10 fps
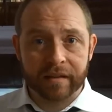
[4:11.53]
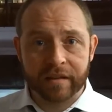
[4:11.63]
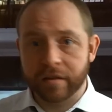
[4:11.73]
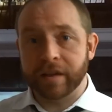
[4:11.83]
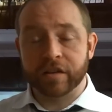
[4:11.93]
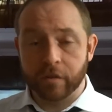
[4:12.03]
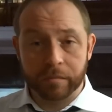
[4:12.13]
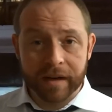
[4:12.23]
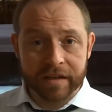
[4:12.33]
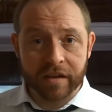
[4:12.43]
You get to
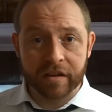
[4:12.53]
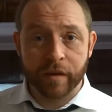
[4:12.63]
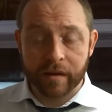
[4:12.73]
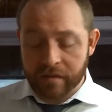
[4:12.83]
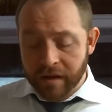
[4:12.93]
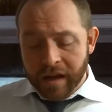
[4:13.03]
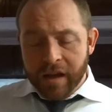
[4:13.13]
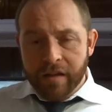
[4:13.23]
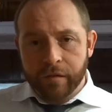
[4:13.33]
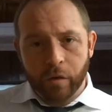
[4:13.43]
complete turned around. And
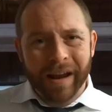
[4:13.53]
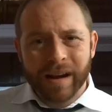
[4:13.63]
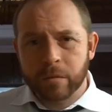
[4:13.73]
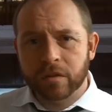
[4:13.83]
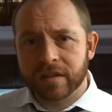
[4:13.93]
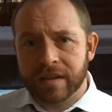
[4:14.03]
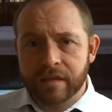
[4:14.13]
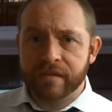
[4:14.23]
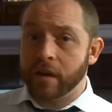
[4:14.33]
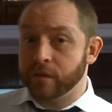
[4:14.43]
for animals that
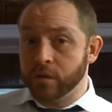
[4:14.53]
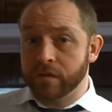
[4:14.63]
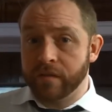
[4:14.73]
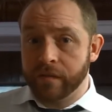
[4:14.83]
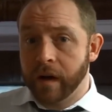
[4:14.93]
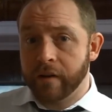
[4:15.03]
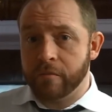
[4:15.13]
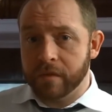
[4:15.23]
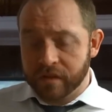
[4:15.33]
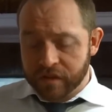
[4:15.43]
live in those sorts of
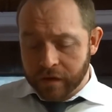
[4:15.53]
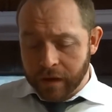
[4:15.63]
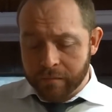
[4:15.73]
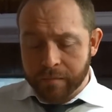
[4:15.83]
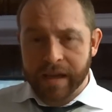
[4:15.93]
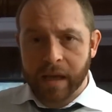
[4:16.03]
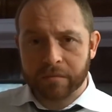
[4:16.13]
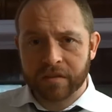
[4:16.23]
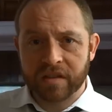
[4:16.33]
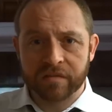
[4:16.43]
environments, um, being able
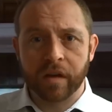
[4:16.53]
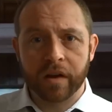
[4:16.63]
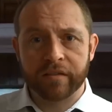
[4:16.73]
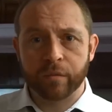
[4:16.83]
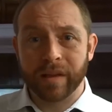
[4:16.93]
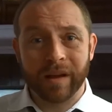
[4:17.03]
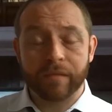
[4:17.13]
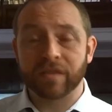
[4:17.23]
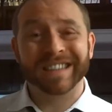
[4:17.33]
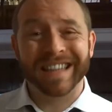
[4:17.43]
to survive without
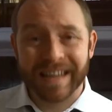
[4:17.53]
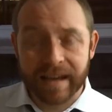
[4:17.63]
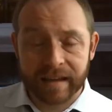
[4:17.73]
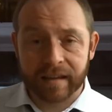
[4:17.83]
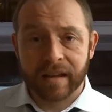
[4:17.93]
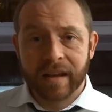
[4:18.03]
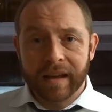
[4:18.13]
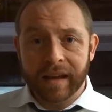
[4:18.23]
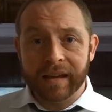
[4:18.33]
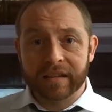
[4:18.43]
ever seeing
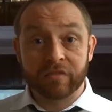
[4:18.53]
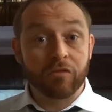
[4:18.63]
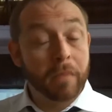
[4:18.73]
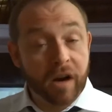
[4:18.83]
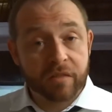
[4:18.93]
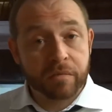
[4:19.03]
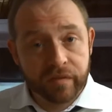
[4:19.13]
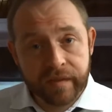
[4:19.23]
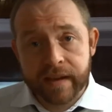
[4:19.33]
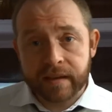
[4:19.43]
is a remarkable
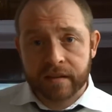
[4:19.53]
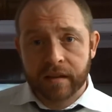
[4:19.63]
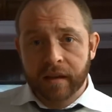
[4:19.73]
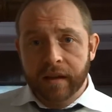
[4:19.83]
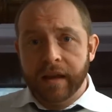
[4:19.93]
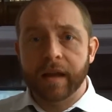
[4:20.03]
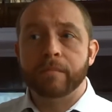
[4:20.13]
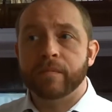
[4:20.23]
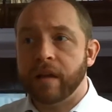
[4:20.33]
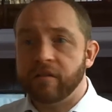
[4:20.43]
feat.
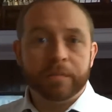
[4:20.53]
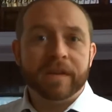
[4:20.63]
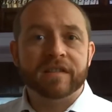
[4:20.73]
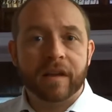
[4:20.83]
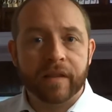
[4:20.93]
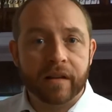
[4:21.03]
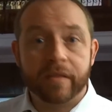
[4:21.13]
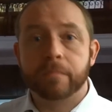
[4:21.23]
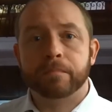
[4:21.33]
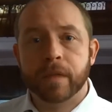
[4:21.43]
Um, there are species out there like
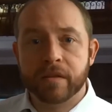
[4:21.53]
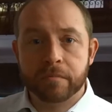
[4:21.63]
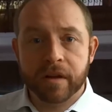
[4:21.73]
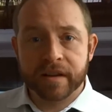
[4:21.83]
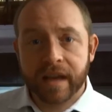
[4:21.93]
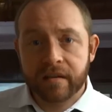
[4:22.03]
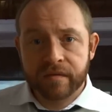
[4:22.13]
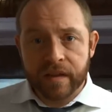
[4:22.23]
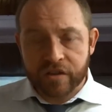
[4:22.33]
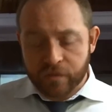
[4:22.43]
uh, the blind
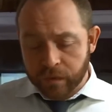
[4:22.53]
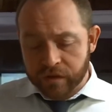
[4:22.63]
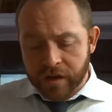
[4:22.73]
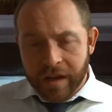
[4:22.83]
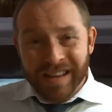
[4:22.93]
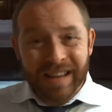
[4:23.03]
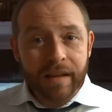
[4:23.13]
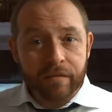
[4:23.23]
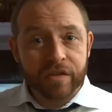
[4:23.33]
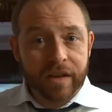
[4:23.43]
cavefish, which
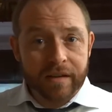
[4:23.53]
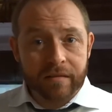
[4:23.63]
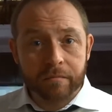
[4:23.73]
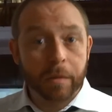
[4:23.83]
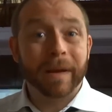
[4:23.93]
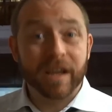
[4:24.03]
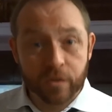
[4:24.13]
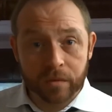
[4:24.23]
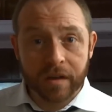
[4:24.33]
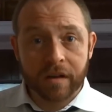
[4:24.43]
lives in
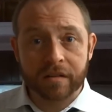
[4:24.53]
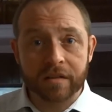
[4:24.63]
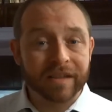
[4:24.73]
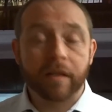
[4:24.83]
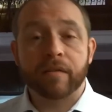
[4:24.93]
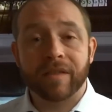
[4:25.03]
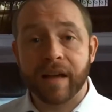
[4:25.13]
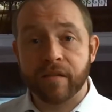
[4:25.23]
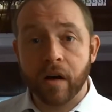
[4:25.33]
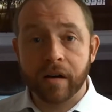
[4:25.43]
perpetual darkness. They don't even
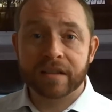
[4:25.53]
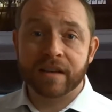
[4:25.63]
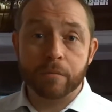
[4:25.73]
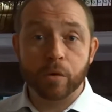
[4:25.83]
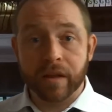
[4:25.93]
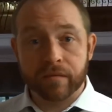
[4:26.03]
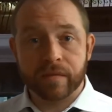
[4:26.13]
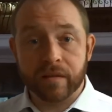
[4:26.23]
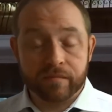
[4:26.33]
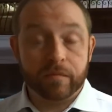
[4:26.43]
have eyes anymore. They've,
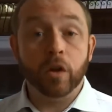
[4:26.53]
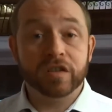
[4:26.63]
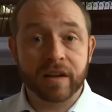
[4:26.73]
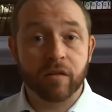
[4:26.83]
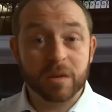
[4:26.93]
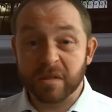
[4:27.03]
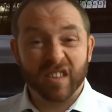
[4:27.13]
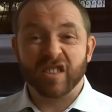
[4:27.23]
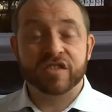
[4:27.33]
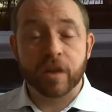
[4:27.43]
they've, lost their eyes because
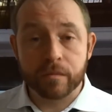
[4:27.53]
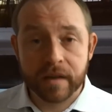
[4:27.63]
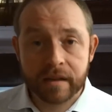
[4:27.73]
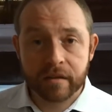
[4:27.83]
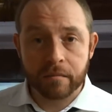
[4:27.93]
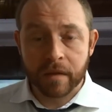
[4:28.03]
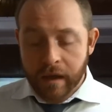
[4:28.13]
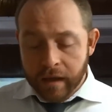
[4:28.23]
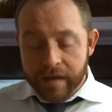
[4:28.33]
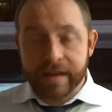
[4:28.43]
they just don't need them.
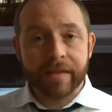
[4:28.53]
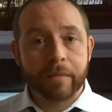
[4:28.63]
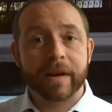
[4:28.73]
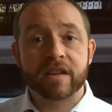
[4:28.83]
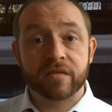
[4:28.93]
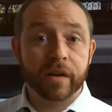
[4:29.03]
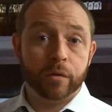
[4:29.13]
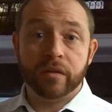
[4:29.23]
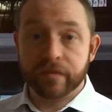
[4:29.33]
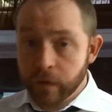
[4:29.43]
And yet they manage to find
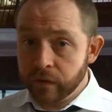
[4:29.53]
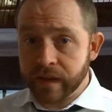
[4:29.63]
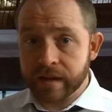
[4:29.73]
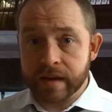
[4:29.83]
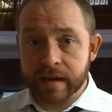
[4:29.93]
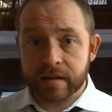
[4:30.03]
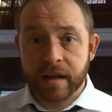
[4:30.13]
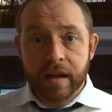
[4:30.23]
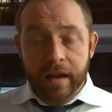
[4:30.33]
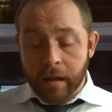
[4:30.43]
all the food they need.
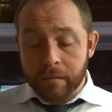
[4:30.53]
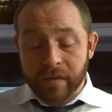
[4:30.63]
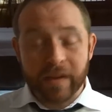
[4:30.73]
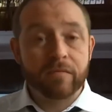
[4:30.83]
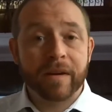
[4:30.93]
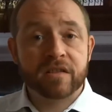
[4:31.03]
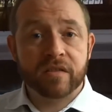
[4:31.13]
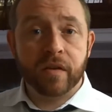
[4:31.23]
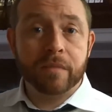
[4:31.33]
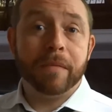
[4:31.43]
Um, they even manage to
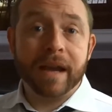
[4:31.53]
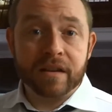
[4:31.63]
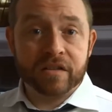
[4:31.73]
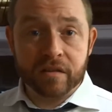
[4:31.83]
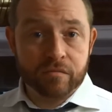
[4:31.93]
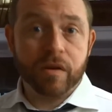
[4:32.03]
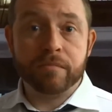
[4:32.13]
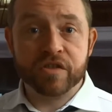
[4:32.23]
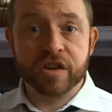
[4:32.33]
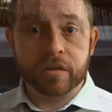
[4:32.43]
find mates and
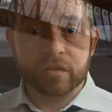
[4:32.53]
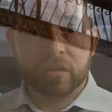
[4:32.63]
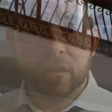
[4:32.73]
reproduce.